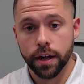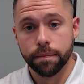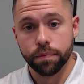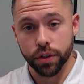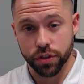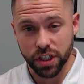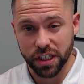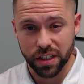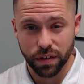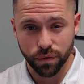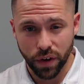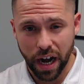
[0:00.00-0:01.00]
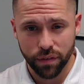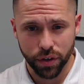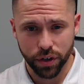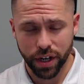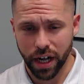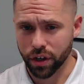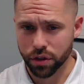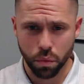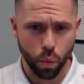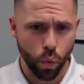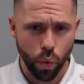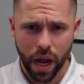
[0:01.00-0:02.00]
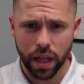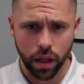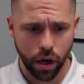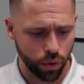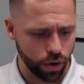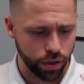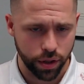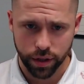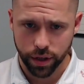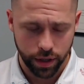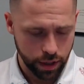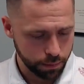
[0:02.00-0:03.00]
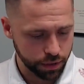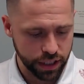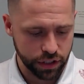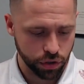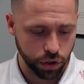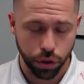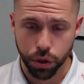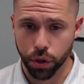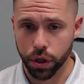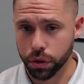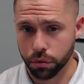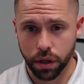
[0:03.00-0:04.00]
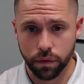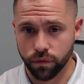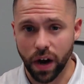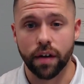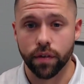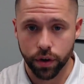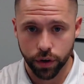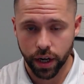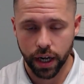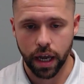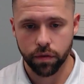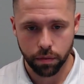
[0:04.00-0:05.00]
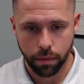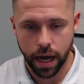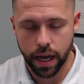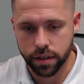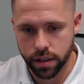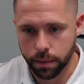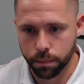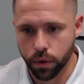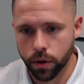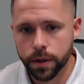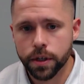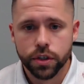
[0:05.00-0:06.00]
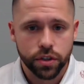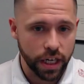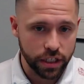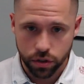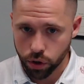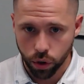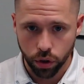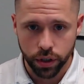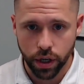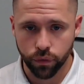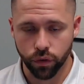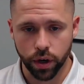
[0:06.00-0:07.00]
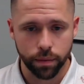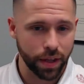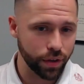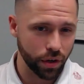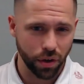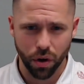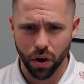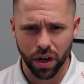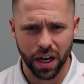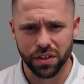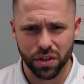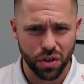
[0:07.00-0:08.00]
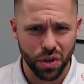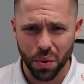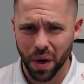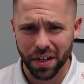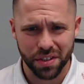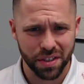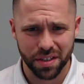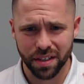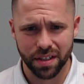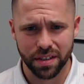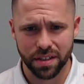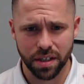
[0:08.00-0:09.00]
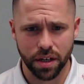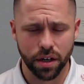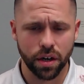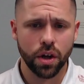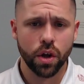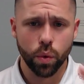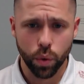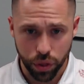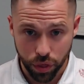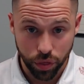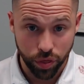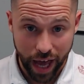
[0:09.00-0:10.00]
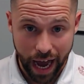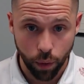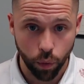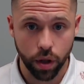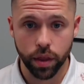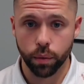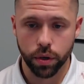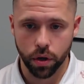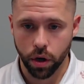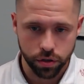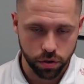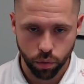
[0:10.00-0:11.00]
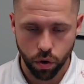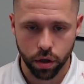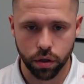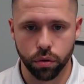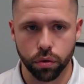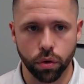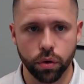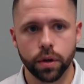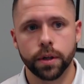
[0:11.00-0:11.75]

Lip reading: They're $6,500, way lower than the potentially $33,500 I gave in my example. So that's totally different. And there are all kinds of nuances to consider with that one that we can also walk you through.